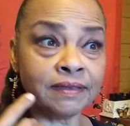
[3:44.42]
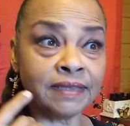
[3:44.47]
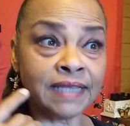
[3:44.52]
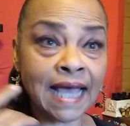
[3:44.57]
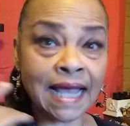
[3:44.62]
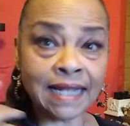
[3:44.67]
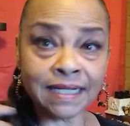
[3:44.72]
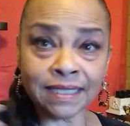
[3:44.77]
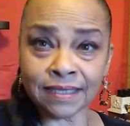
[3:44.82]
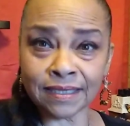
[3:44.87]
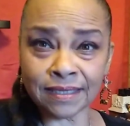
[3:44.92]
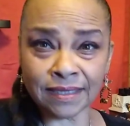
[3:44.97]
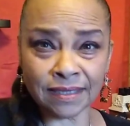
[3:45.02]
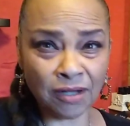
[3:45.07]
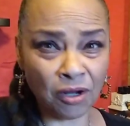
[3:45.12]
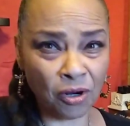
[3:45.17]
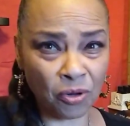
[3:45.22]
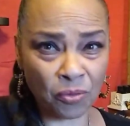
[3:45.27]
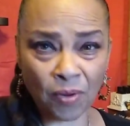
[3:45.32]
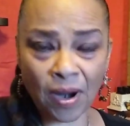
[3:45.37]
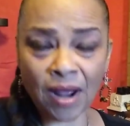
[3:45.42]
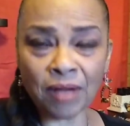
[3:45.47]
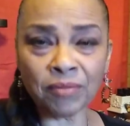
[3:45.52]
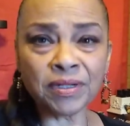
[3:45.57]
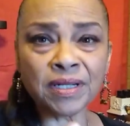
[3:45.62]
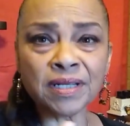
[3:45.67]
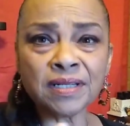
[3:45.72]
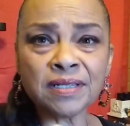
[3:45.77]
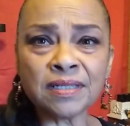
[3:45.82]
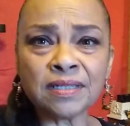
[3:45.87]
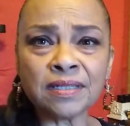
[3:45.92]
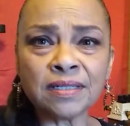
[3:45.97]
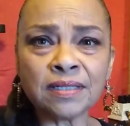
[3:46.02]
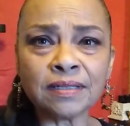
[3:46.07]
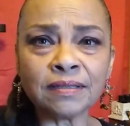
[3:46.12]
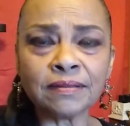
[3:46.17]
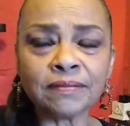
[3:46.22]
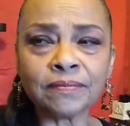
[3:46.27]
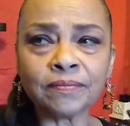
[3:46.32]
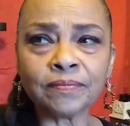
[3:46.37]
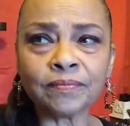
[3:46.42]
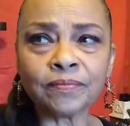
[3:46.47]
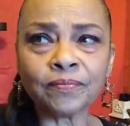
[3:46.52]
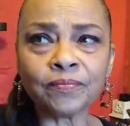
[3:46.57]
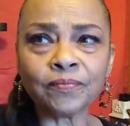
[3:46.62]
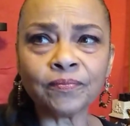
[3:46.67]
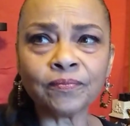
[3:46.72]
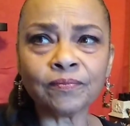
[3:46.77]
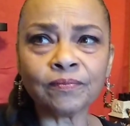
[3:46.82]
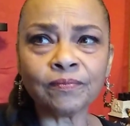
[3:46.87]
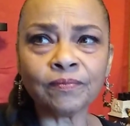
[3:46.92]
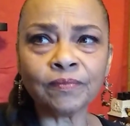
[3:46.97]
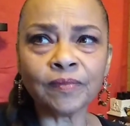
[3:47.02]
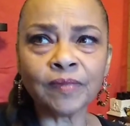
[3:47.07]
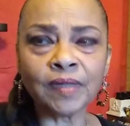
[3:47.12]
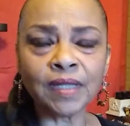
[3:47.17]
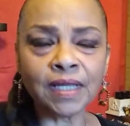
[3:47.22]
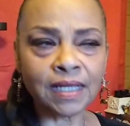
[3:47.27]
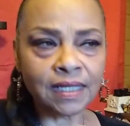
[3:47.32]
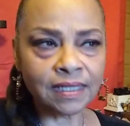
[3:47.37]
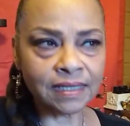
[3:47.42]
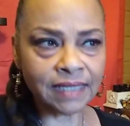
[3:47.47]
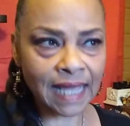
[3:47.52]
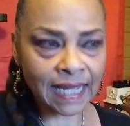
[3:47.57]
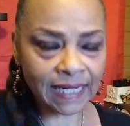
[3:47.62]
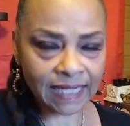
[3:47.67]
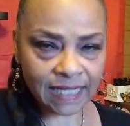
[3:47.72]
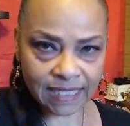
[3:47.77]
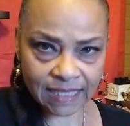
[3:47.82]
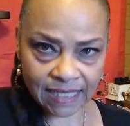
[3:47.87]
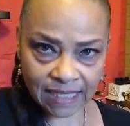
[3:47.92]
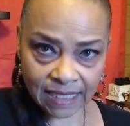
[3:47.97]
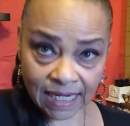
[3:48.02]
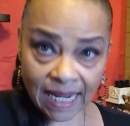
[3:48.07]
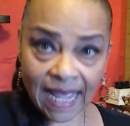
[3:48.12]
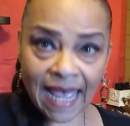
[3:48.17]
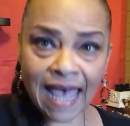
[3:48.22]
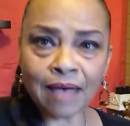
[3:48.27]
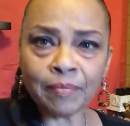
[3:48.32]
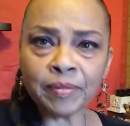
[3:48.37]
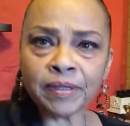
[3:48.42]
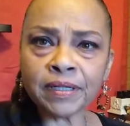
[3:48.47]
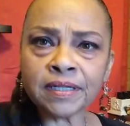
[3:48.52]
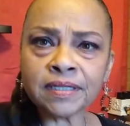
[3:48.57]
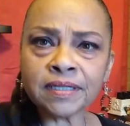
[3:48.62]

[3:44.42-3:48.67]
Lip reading: that's around us, that can inhabit